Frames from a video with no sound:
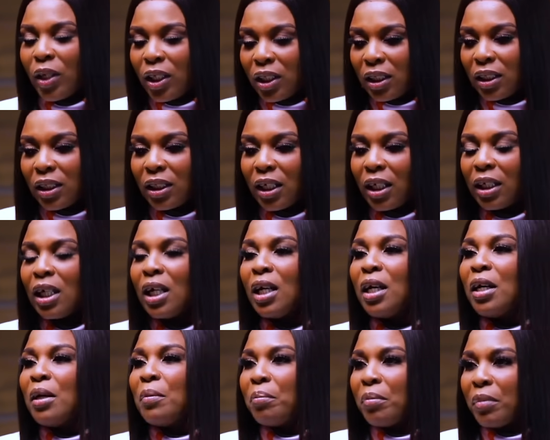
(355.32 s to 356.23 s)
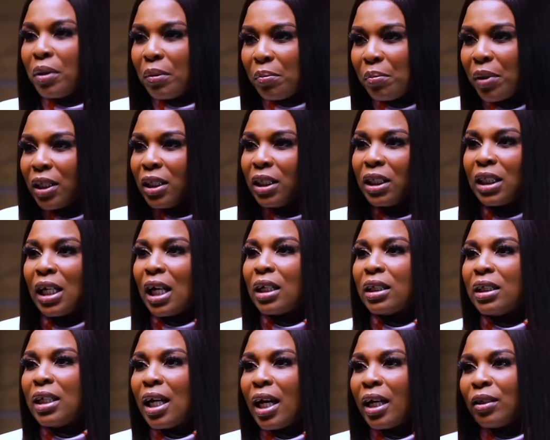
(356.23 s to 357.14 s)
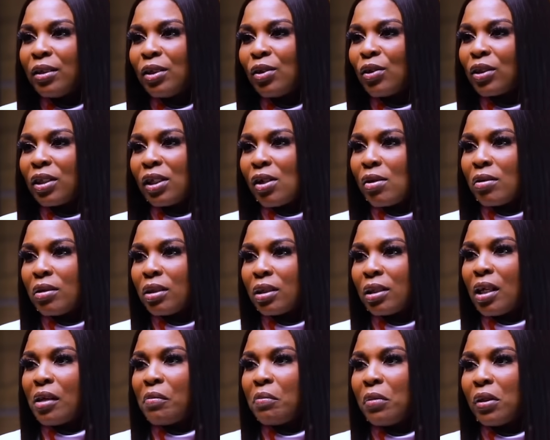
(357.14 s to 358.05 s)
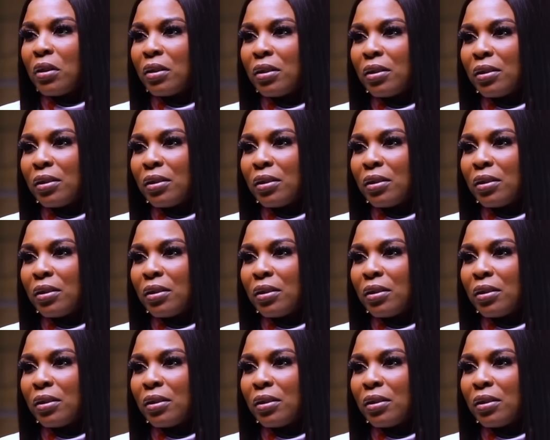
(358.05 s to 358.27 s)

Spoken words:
And when she said, make the child die, nothing concerned